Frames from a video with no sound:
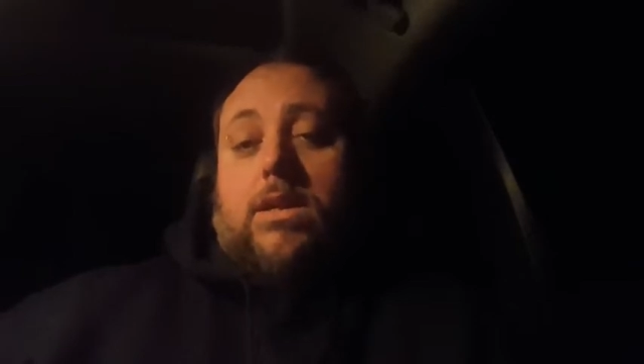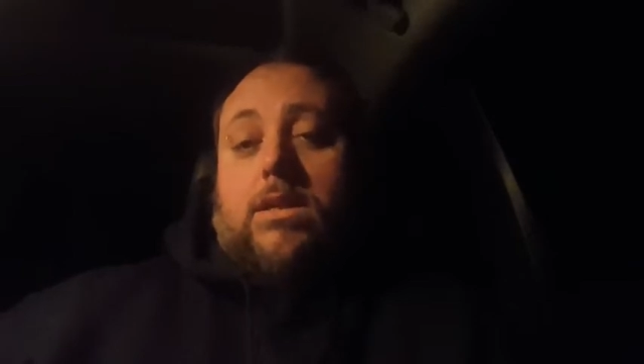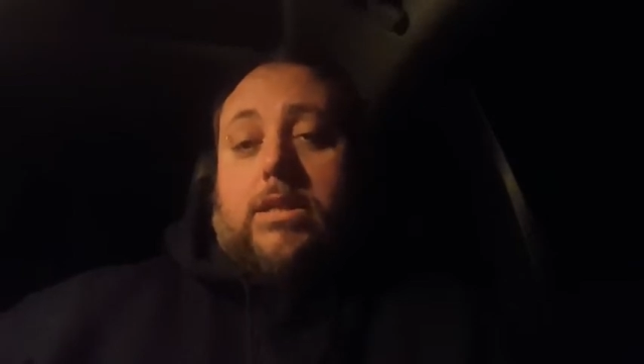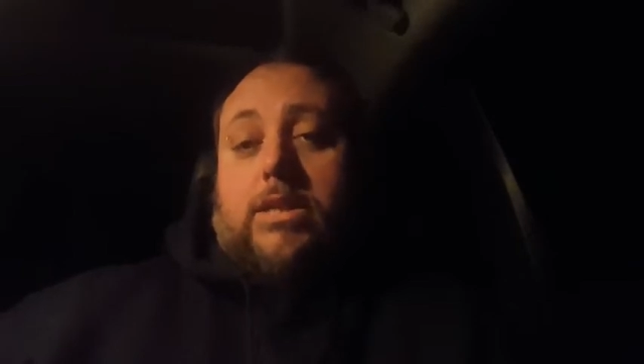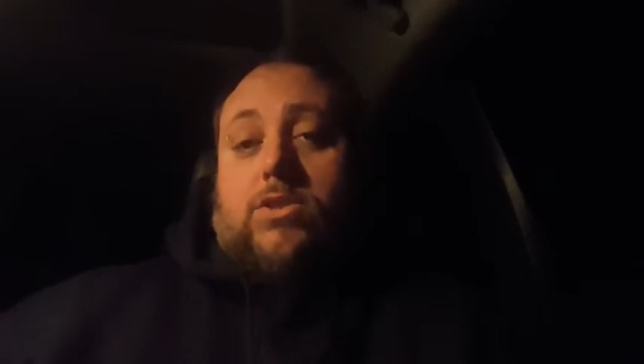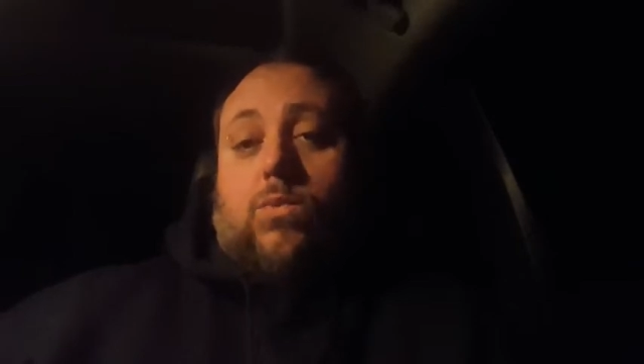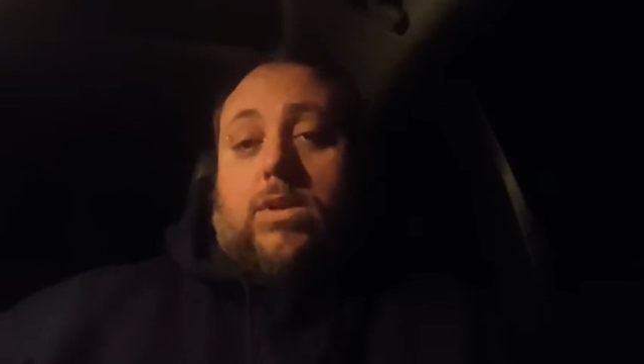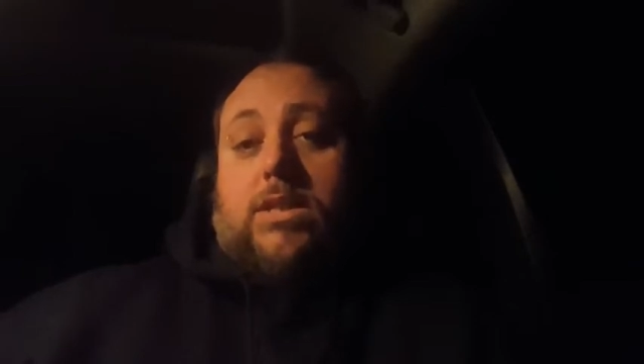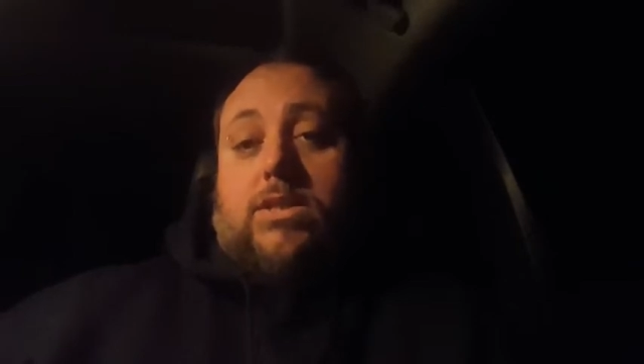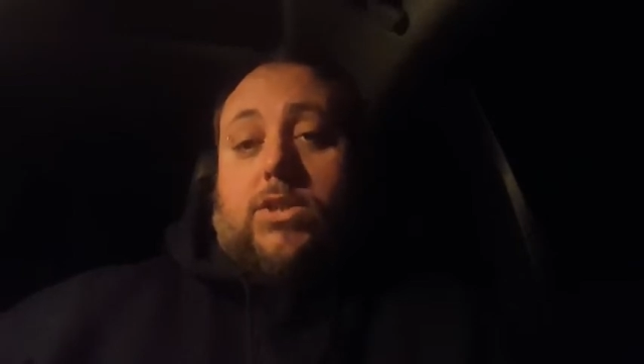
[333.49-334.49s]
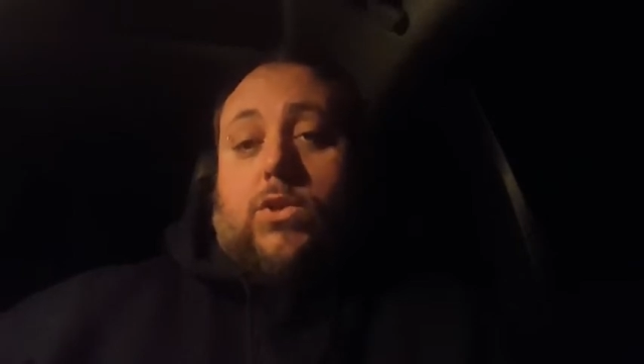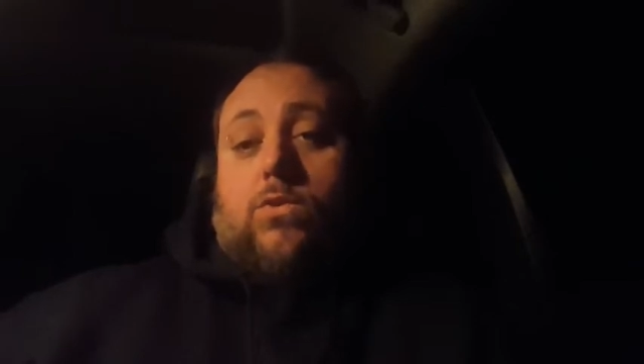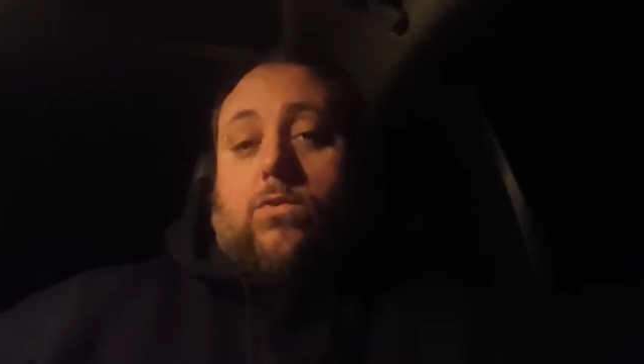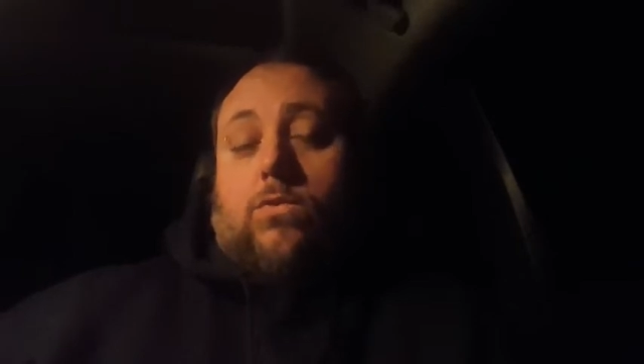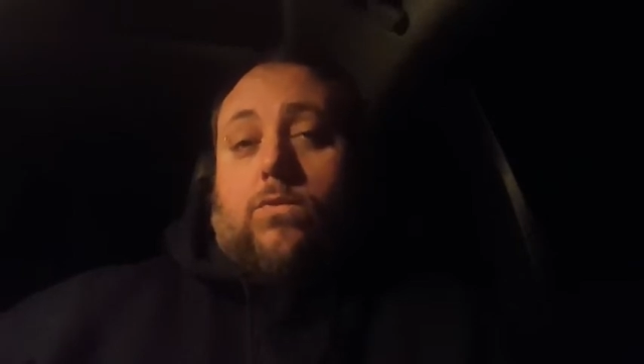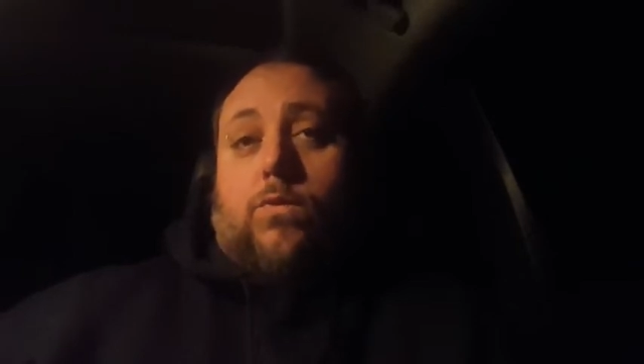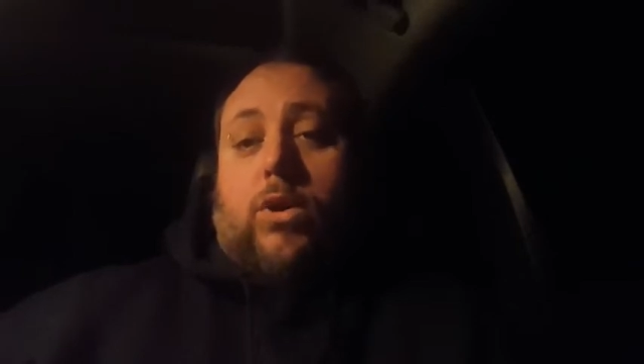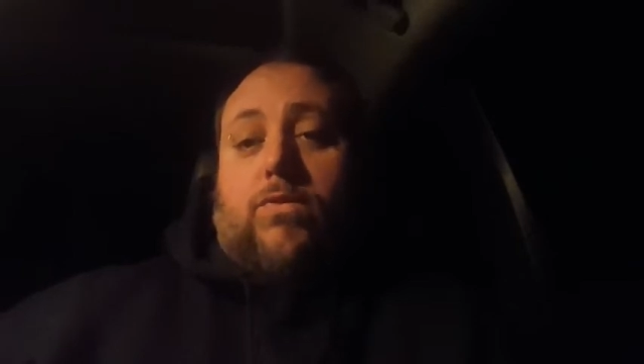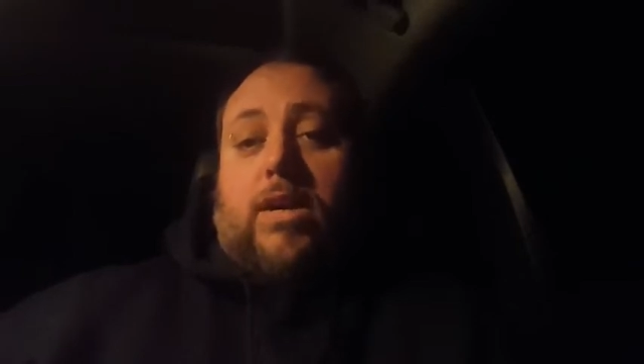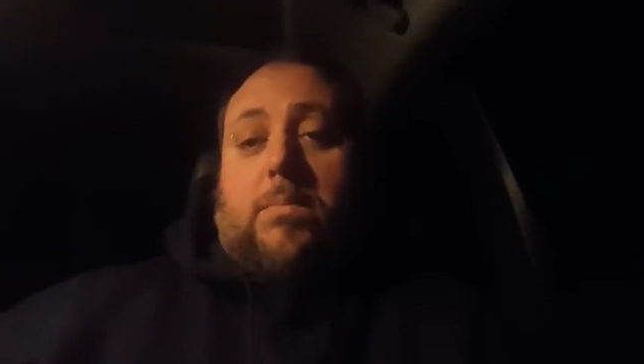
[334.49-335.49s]
that you're willing to do
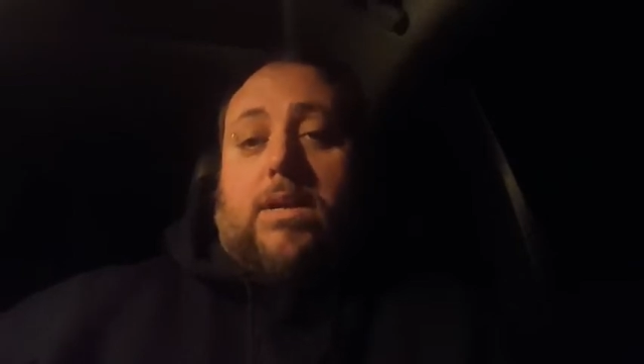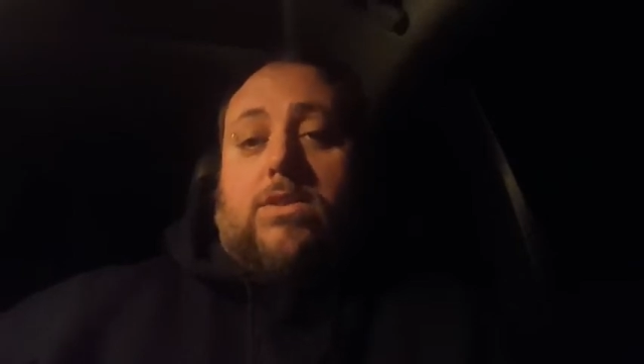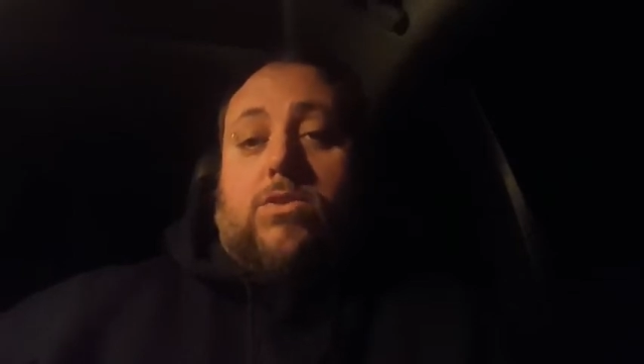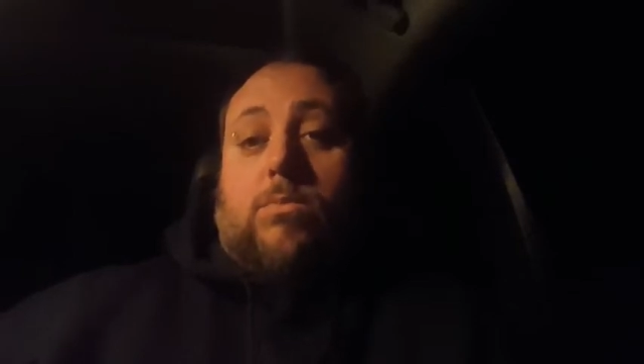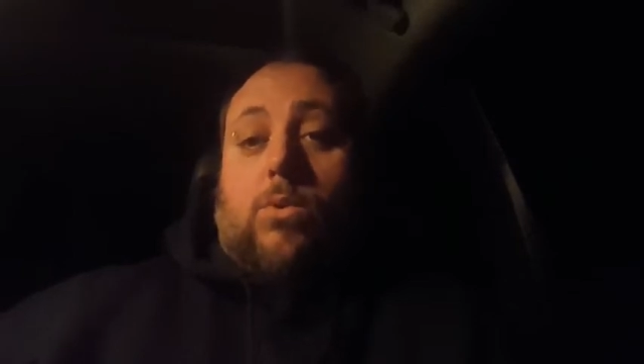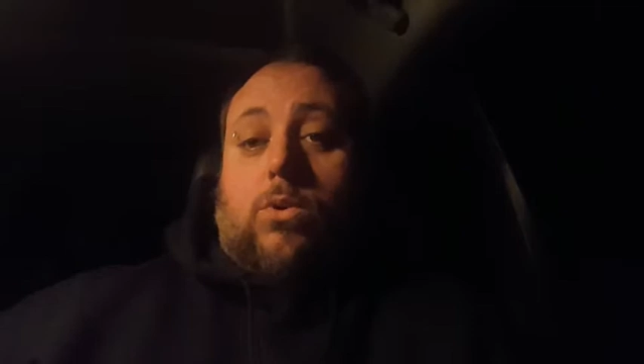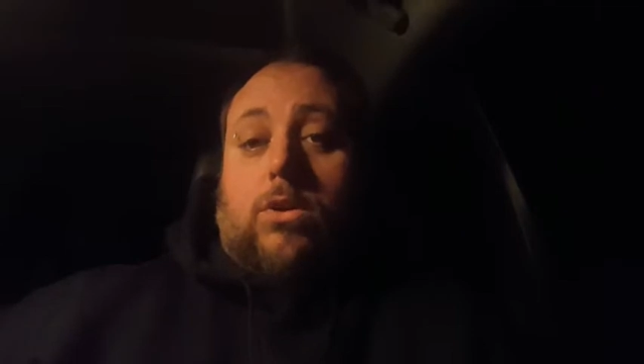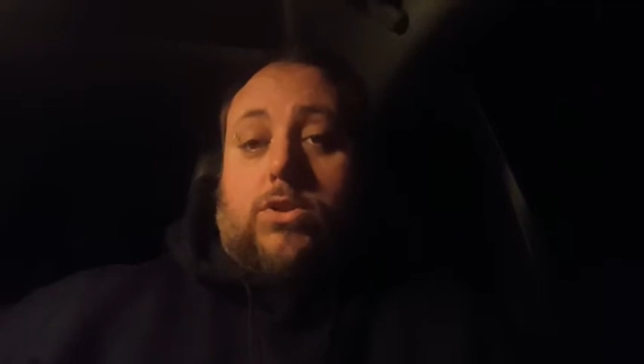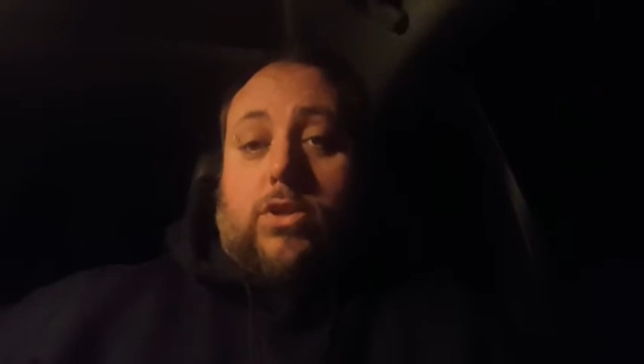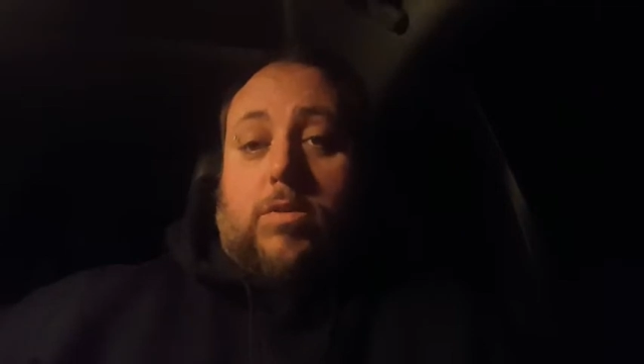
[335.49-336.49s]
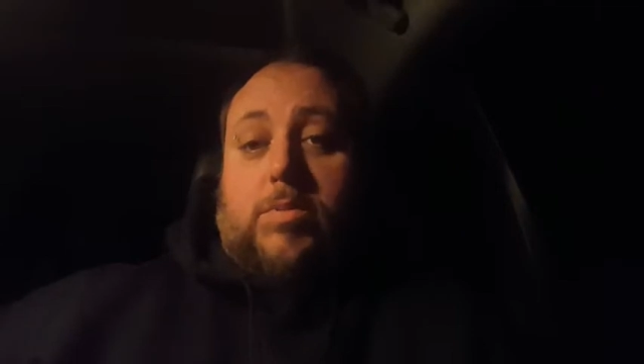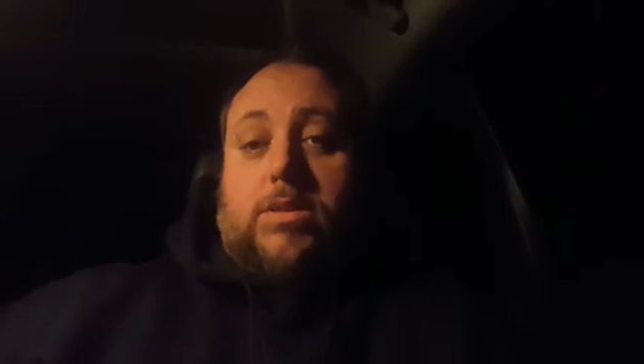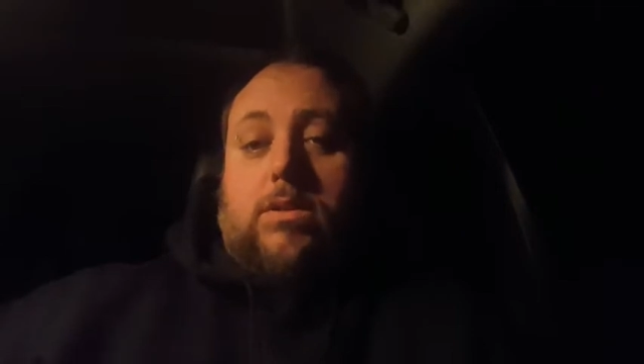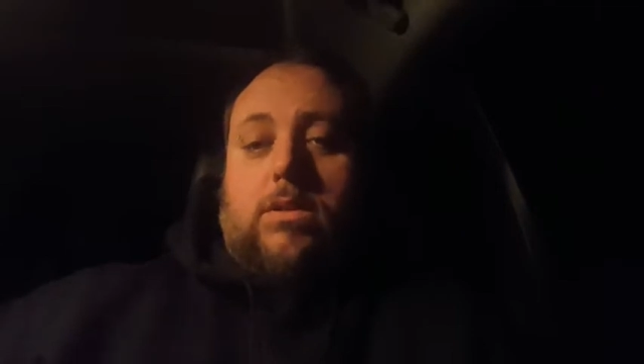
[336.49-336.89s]
45 minutes or more trips,